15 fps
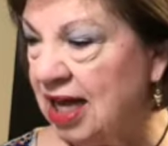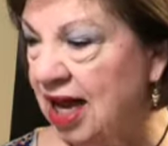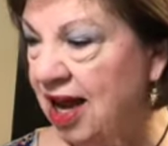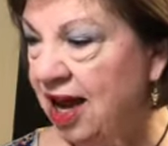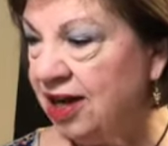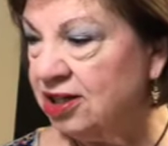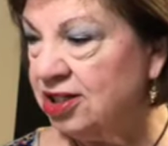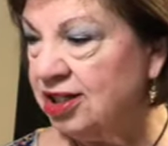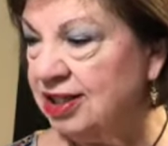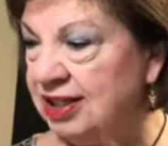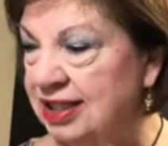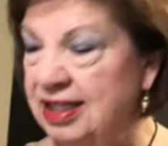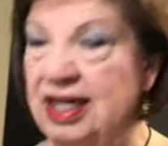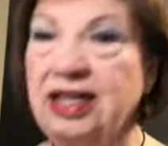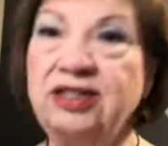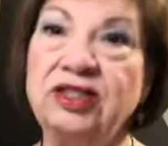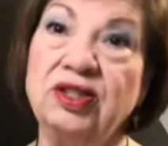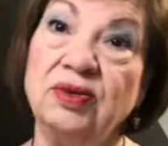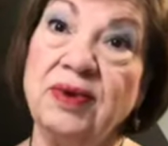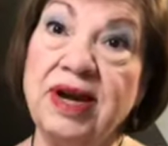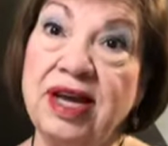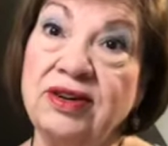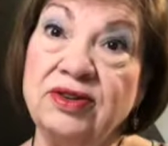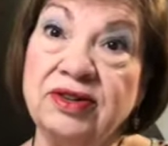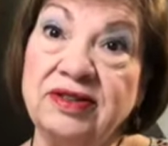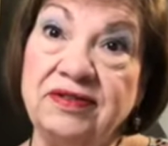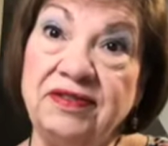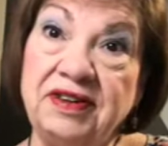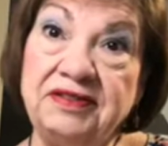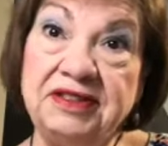I actually stitched
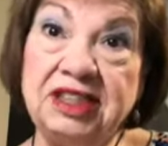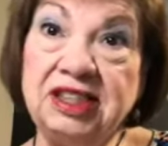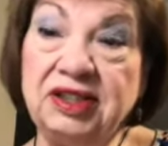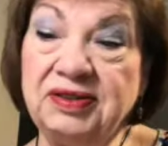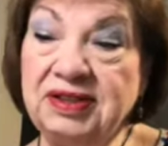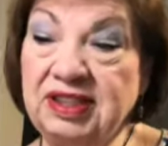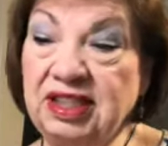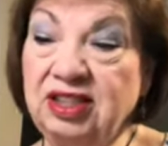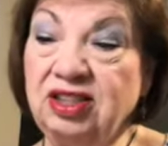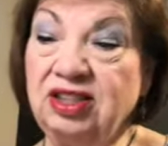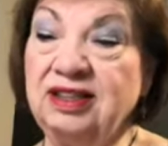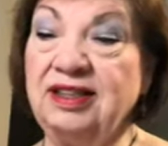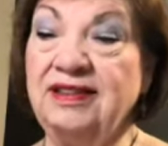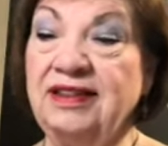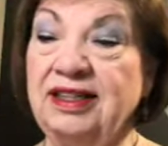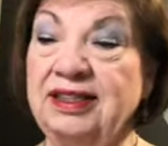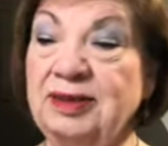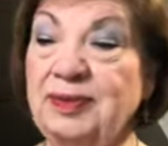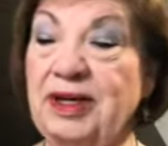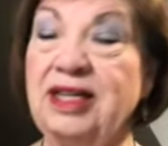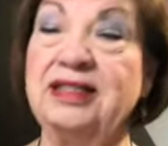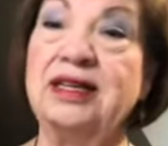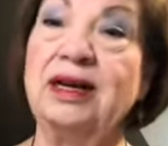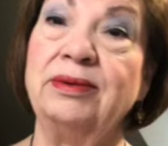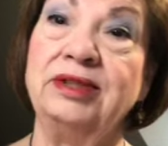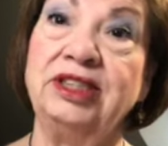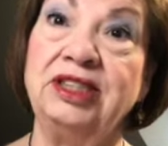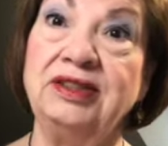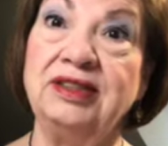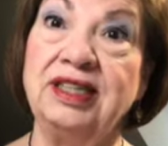352 stitches in this because I
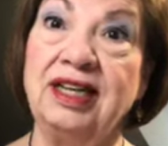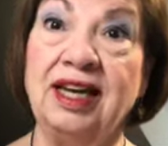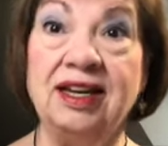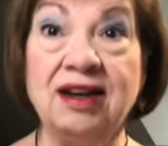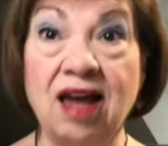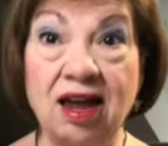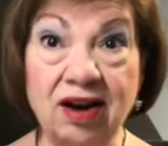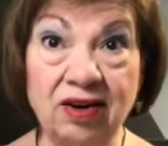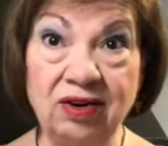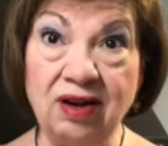was using it not